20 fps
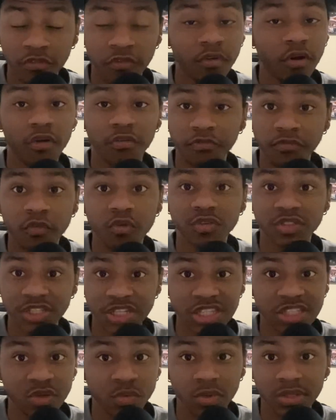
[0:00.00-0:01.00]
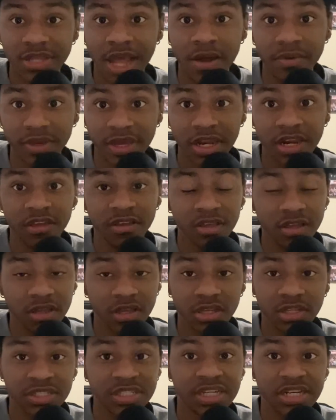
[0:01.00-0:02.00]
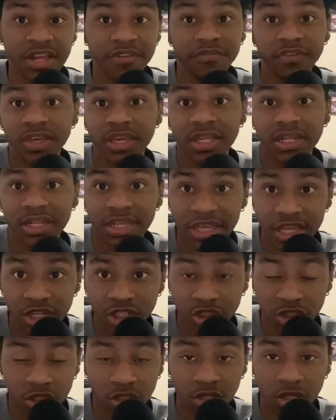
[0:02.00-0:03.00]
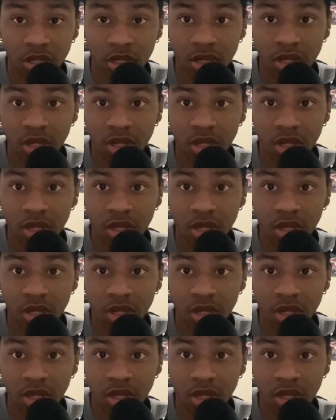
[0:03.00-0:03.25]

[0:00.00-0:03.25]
for a full season without getting significantly injured.